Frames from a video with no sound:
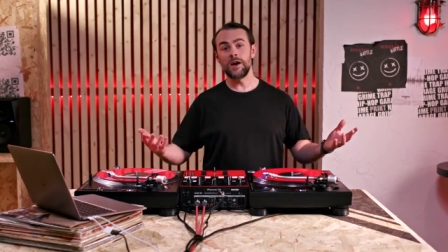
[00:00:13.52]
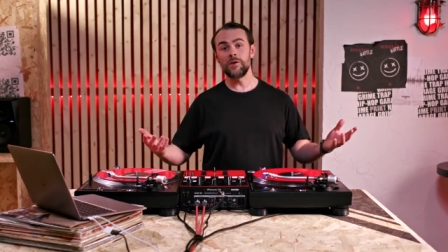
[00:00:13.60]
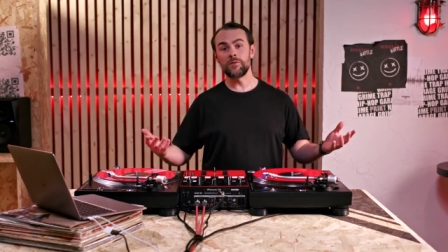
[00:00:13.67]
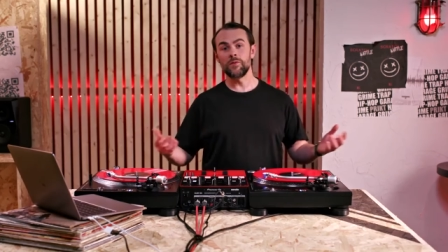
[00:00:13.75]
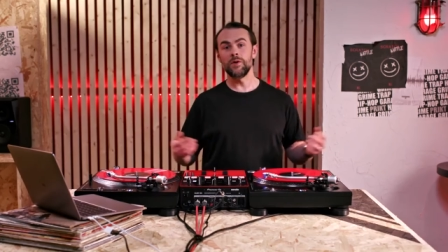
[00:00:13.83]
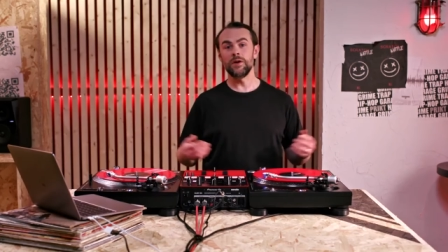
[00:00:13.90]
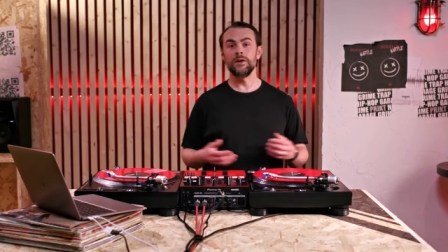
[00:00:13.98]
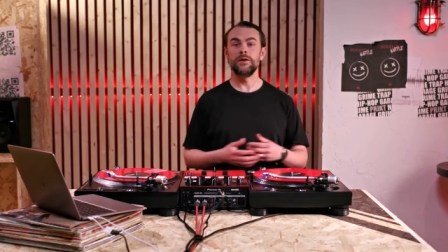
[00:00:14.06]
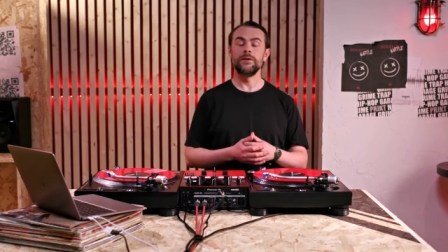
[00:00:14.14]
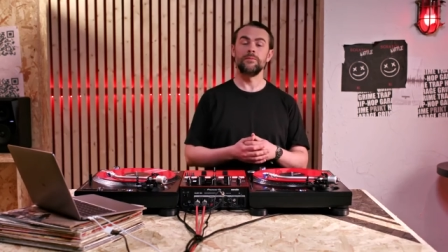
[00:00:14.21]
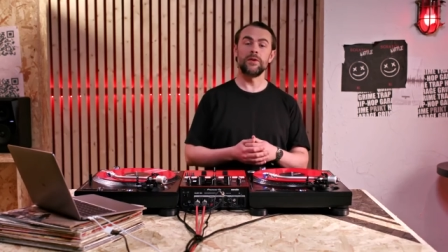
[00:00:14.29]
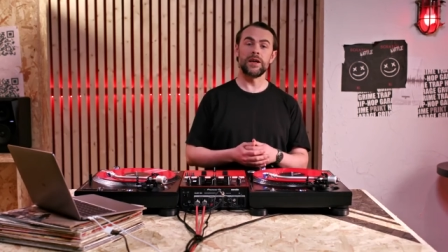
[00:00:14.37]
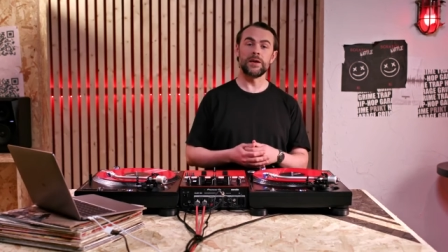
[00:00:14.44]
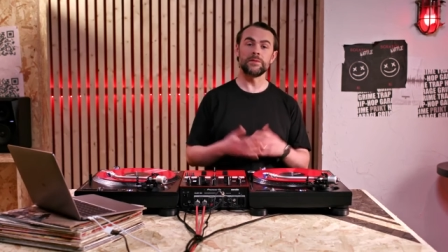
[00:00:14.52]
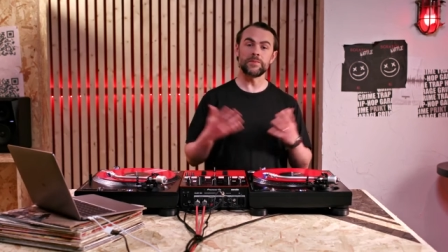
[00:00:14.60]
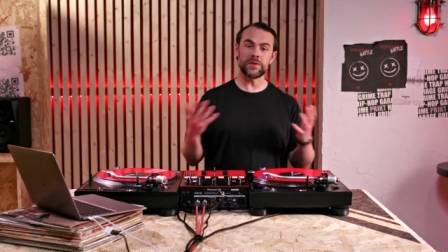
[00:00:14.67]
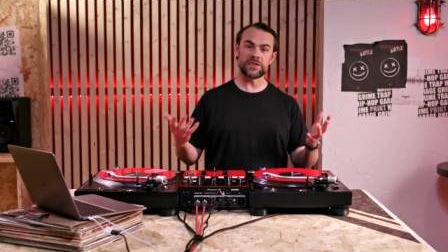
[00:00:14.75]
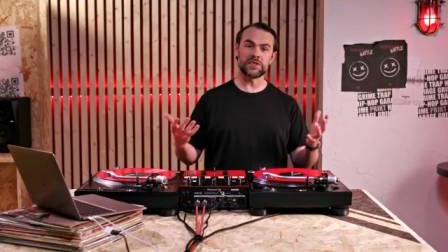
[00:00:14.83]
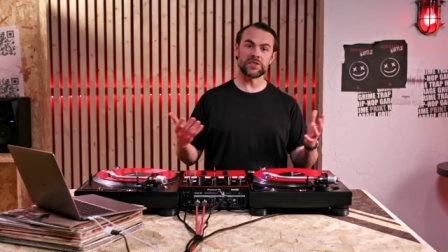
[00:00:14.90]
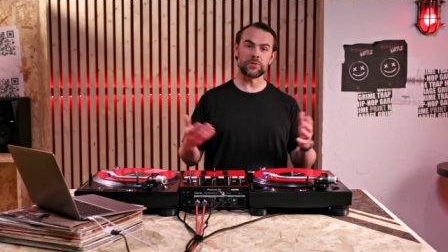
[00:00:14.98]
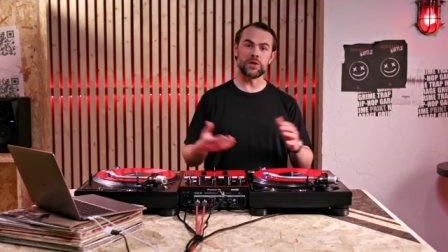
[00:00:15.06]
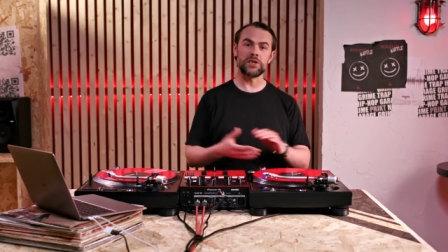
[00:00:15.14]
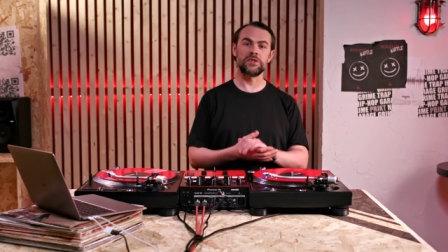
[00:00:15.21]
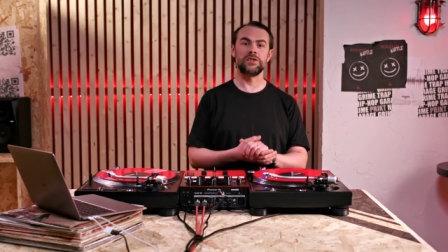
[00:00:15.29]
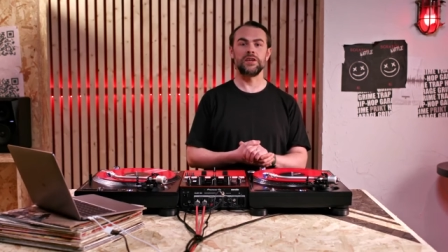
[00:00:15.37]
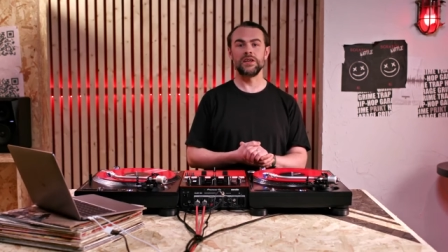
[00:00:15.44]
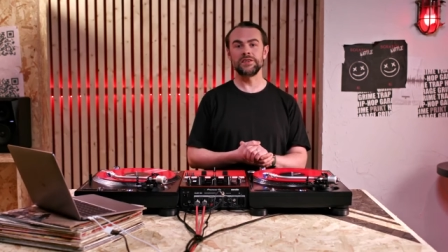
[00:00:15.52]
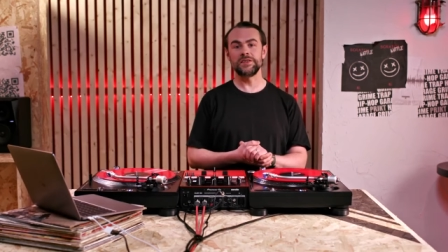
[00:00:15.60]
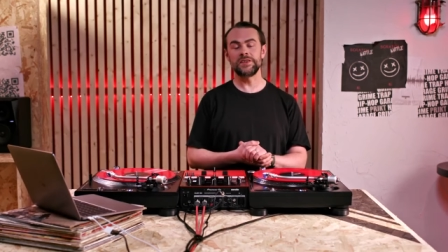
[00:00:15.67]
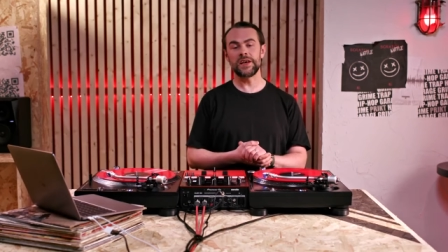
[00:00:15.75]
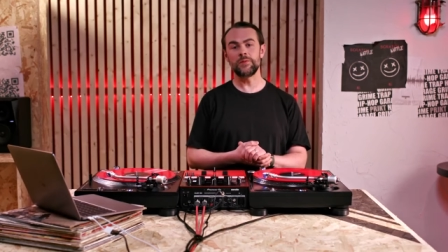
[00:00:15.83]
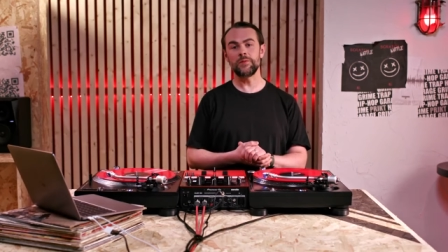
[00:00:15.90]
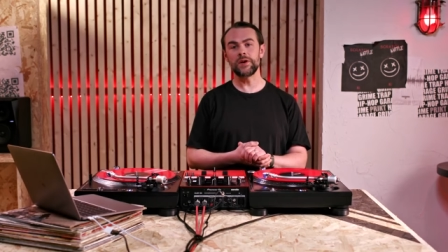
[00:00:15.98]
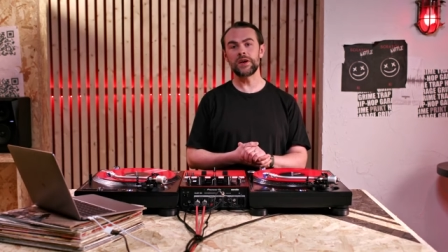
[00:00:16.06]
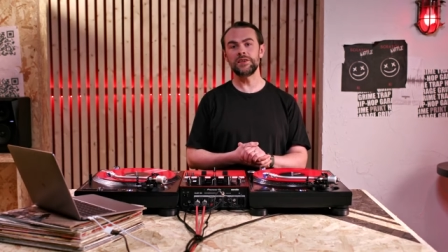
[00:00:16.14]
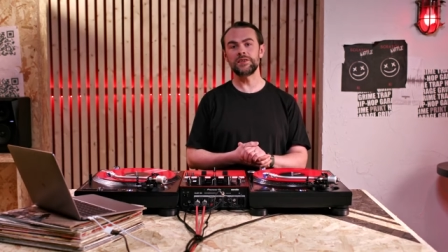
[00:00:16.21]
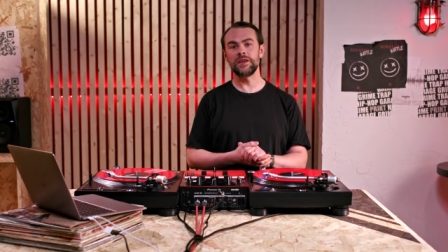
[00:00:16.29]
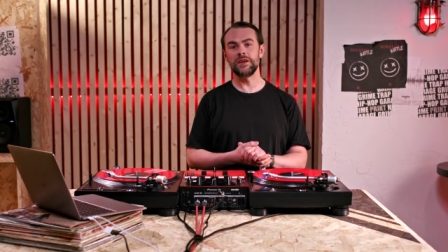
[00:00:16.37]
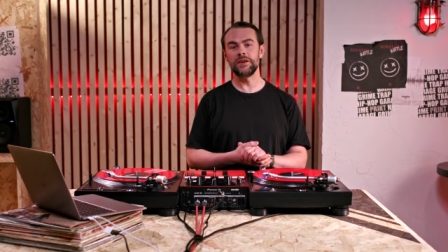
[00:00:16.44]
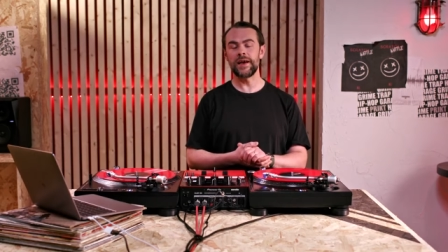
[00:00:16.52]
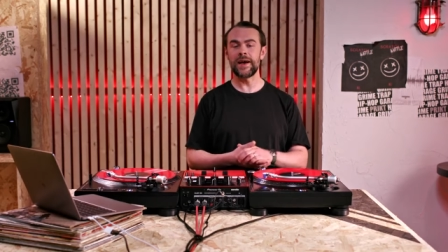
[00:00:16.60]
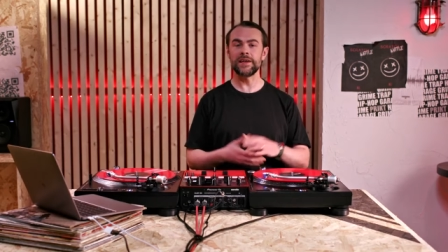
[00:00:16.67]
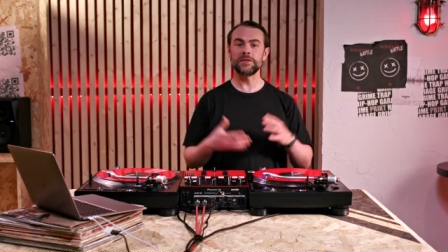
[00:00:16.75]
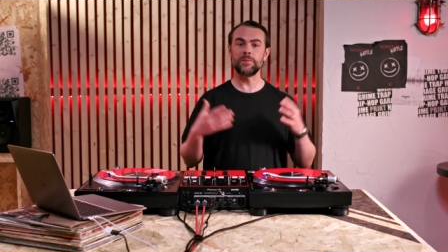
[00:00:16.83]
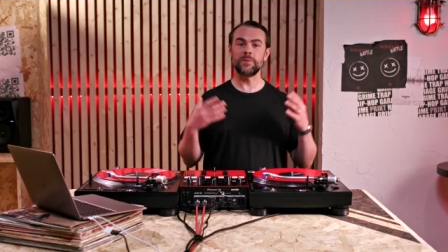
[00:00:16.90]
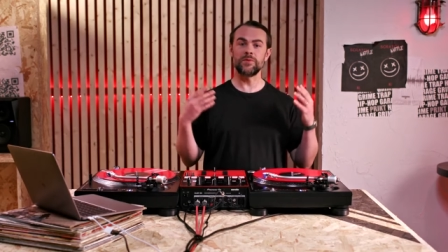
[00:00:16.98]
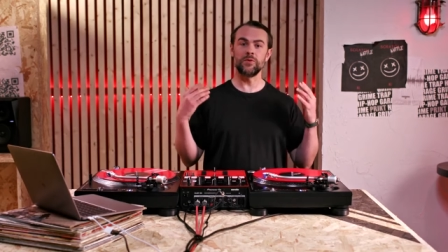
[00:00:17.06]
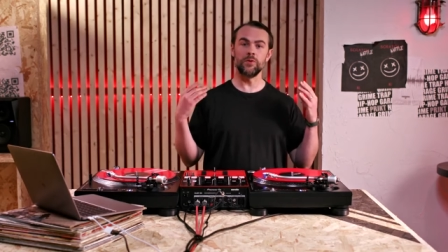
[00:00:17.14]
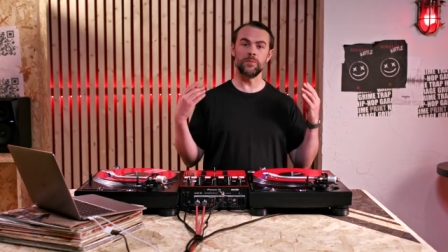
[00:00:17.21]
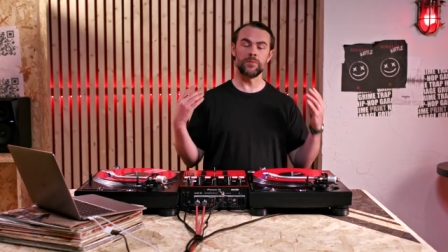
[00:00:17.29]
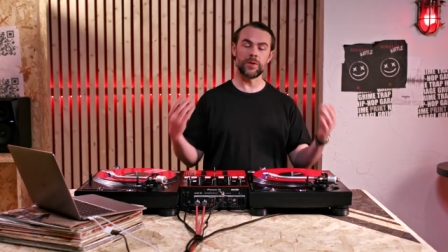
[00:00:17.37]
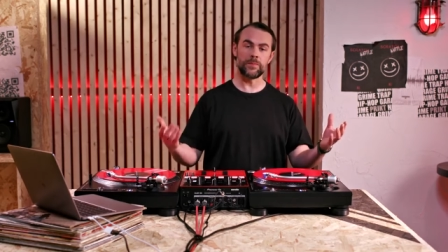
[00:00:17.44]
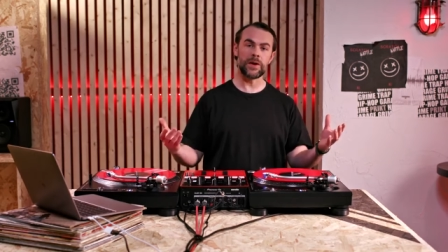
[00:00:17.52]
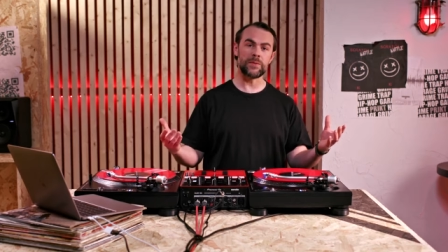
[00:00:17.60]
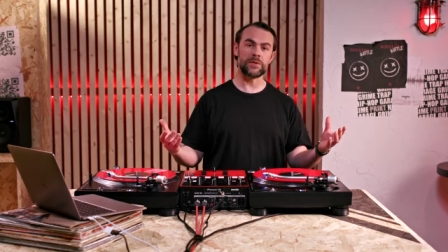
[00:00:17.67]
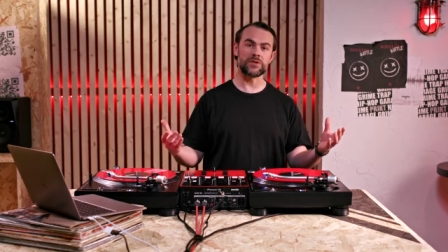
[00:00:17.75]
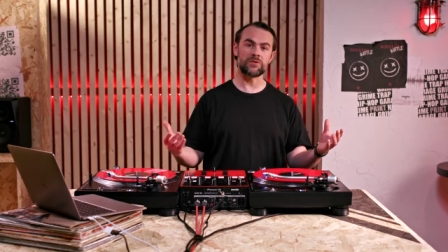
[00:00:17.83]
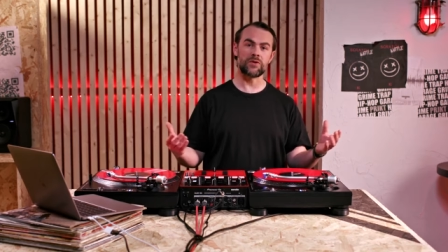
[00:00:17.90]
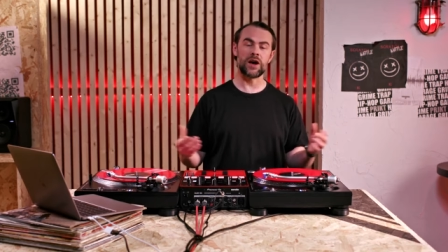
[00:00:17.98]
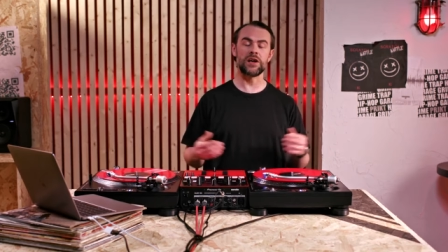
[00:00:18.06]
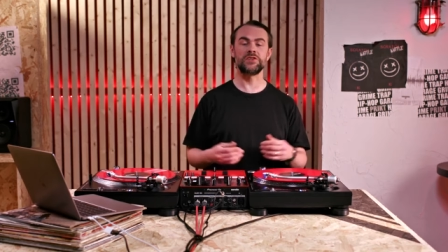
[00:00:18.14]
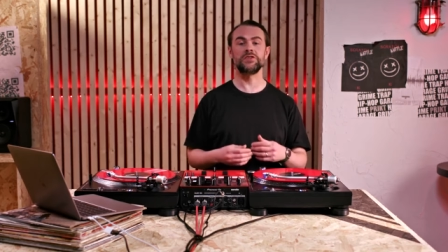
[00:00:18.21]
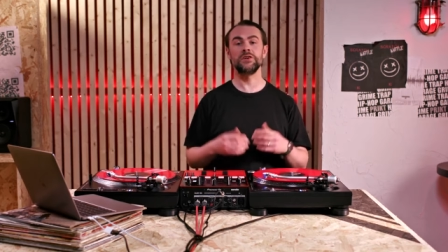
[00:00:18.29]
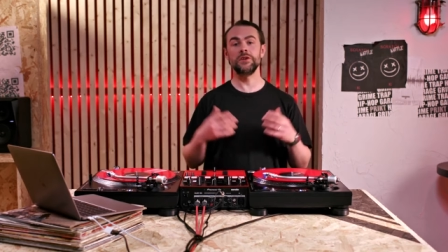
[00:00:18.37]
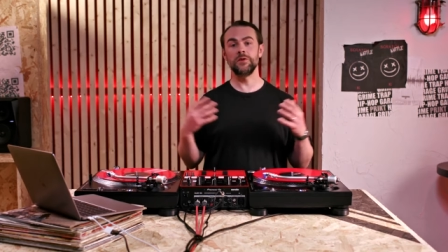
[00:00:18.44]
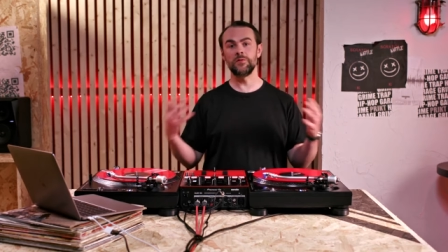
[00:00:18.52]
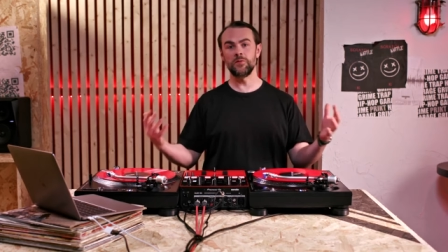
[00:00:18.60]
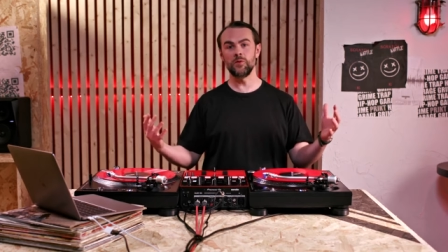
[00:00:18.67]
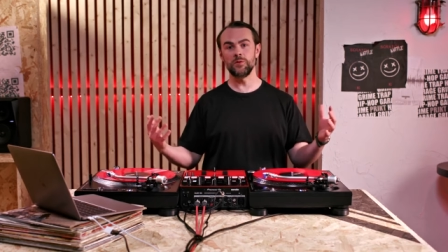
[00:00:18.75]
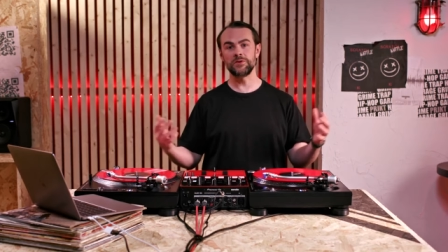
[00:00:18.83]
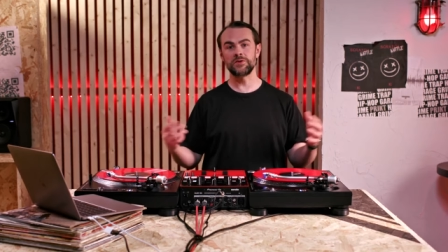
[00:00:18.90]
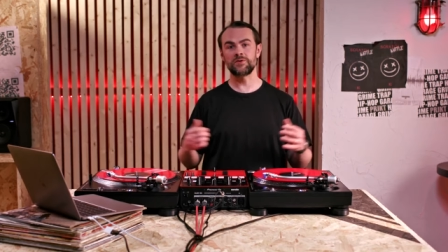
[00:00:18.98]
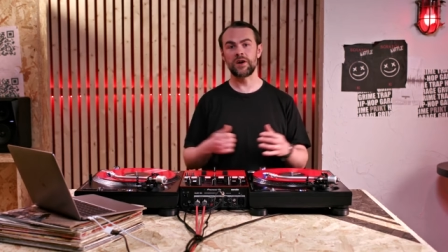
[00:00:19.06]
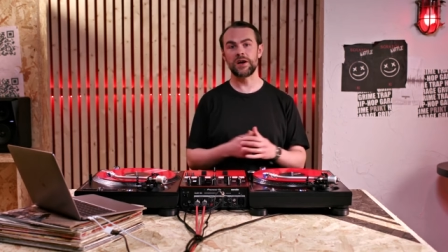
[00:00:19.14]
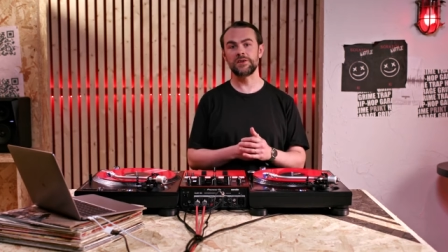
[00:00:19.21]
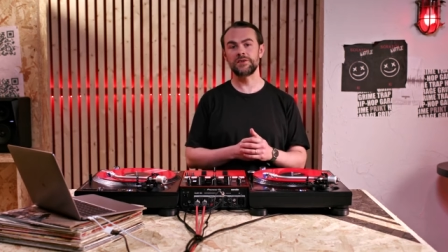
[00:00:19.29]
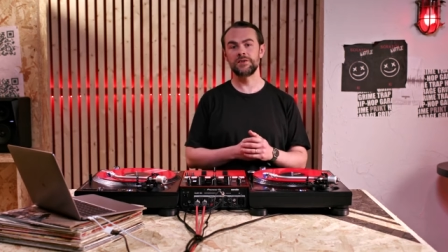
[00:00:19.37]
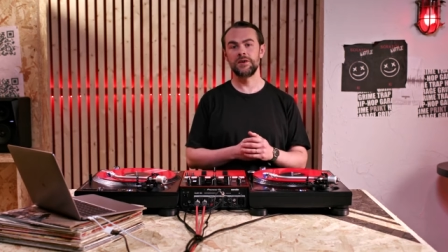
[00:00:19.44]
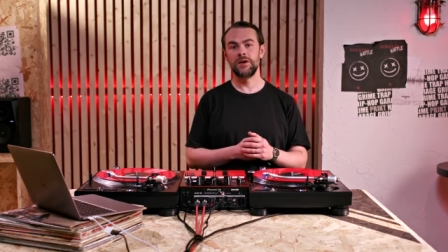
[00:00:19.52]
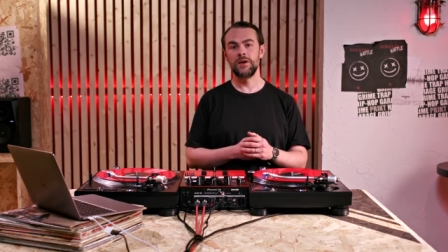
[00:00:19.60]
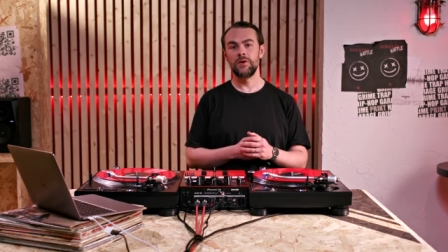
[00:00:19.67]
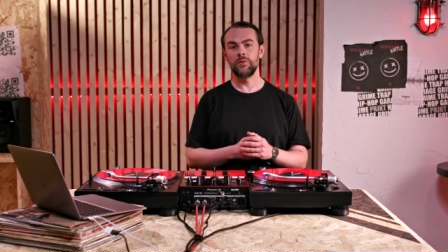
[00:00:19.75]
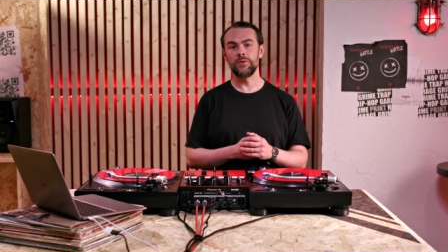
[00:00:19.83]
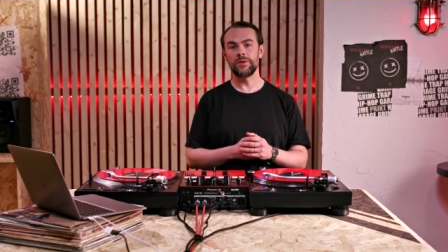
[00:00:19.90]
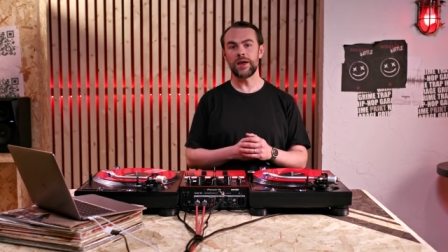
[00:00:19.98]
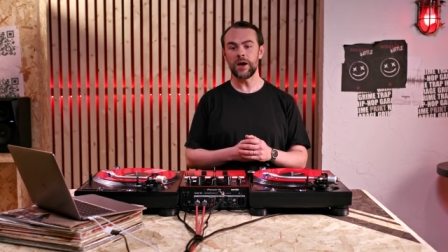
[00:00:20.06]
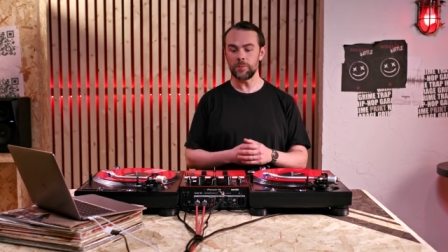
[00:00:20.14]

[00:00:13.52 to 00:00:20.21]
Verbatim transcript: Hi everyone, my name is Mr. Switch and today we're going to learn how to perform the baby scratch and the forward scratch with the